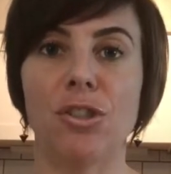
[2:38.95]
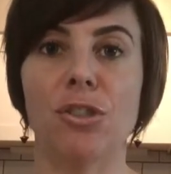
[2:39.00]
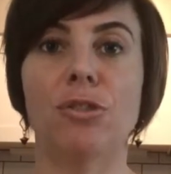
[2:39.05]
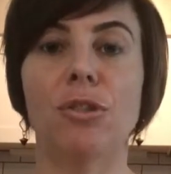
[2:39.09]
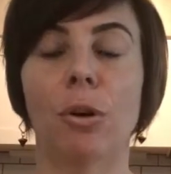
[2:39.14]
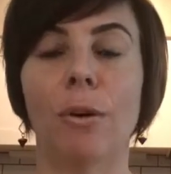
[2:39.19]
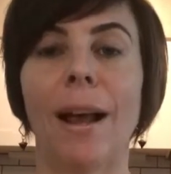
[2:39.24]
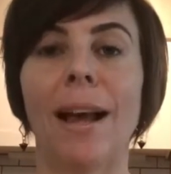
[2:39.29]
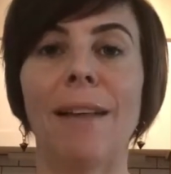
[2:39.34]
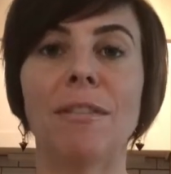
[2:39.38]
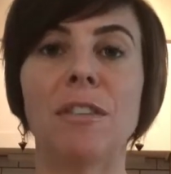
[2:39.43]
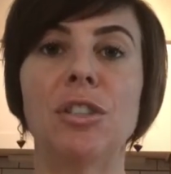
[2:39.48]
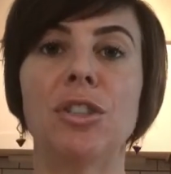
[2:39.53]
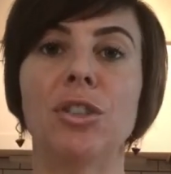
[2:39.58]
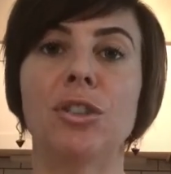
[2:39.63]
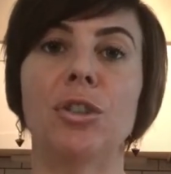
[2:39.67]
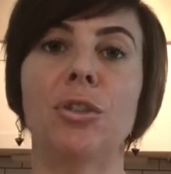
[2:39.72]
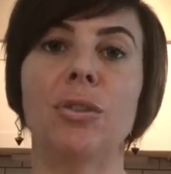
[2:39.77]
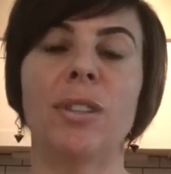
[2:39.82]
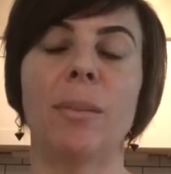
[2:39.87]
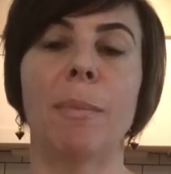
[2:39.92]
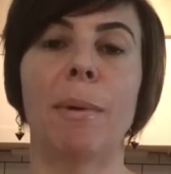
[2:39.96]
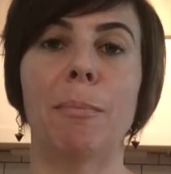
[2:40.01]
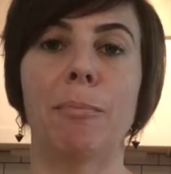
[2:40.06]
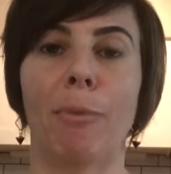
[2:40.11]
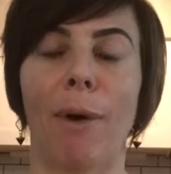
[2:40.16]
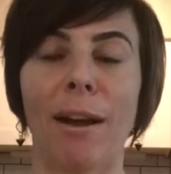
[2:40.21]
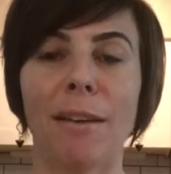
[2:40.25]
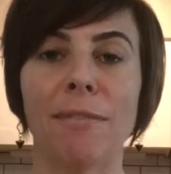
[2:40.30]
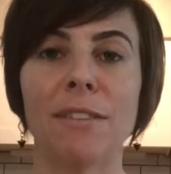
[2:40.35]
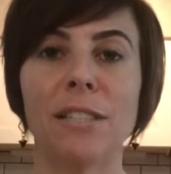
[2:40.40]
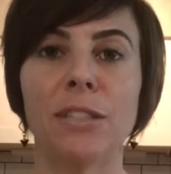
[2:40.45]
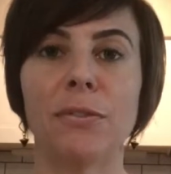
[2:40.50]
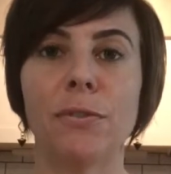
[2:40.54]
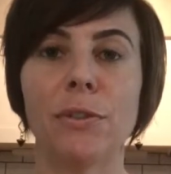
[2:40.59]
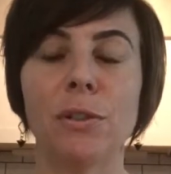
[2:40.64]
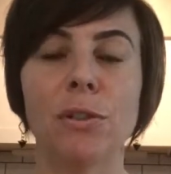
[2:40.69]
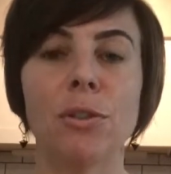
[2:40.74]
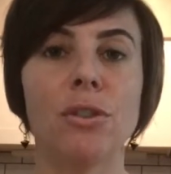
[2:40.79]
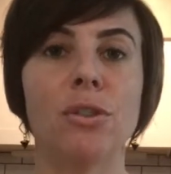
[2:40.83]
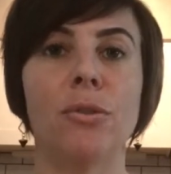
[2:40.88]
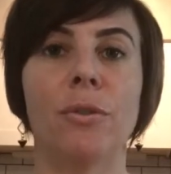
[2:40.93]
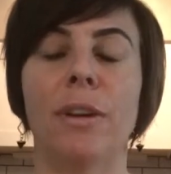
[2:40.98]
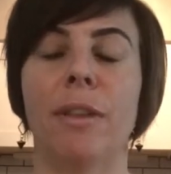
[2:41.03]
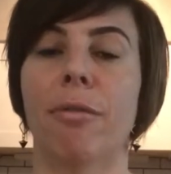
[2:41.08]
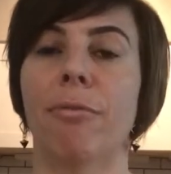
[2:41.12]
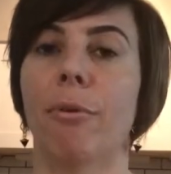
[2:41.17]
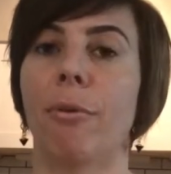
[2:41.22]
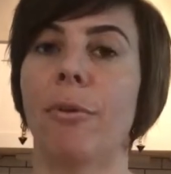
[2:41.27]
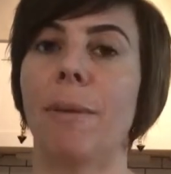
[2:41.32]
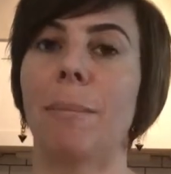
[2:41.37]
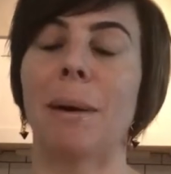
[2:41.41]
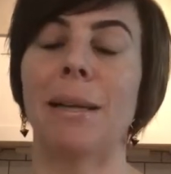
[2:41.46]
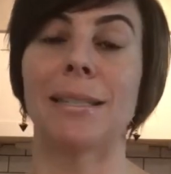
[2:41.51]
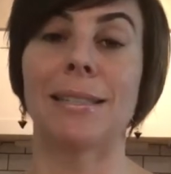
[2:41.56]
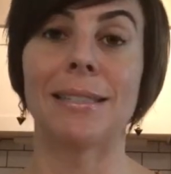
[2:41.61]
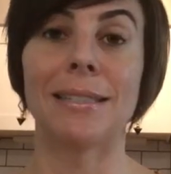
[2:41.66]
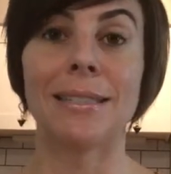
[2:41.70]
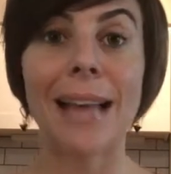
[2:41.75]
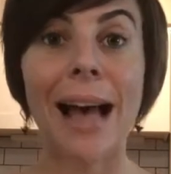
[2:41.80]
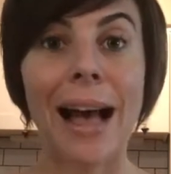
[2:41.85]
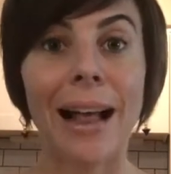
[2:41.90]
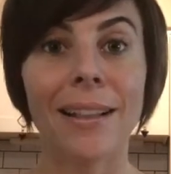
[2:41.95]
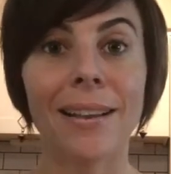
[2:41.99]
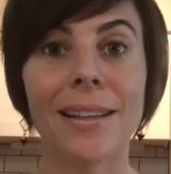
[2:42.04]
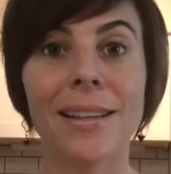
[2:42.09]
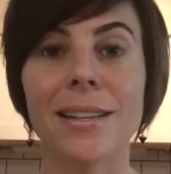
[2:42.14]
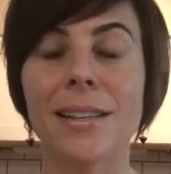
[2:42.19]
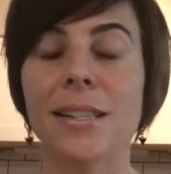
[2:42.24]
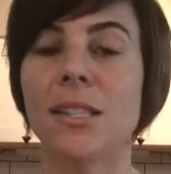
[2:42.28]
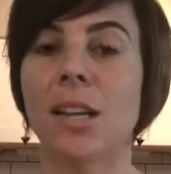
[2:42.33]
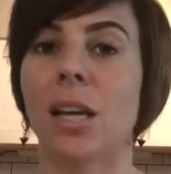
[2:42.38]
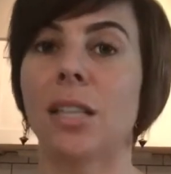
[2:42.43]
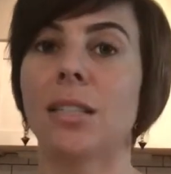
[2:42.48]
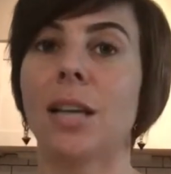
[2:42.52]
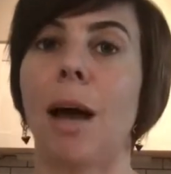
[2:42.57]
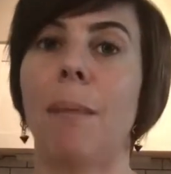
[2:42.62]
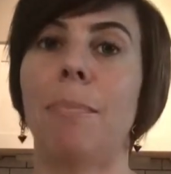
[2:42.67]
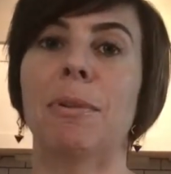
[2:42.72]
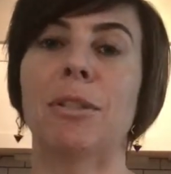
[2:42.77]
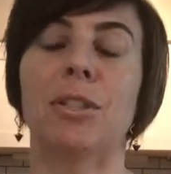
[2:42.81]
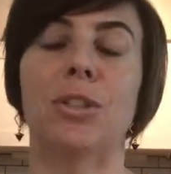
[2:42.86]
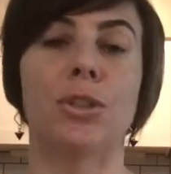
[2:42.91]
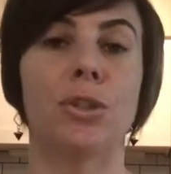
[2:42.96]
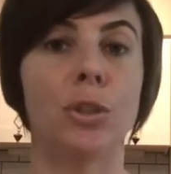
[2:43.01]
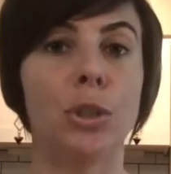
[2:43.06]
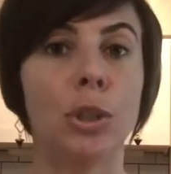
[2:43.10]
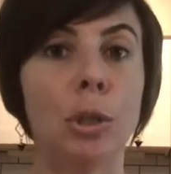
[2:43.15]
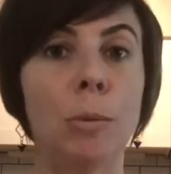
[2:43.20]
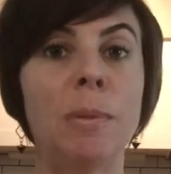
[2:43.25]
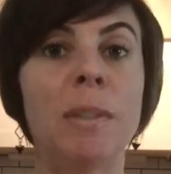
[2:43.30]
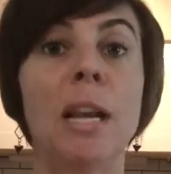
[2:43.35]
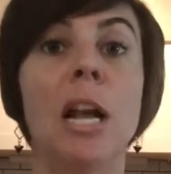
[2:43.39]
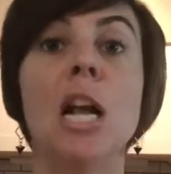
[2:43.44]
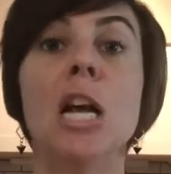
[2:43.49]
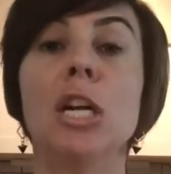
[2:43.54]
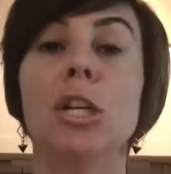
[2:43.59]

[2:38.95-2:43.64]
You don't have to just use them in breakfast foods. You can throw them on salads, on top of soups.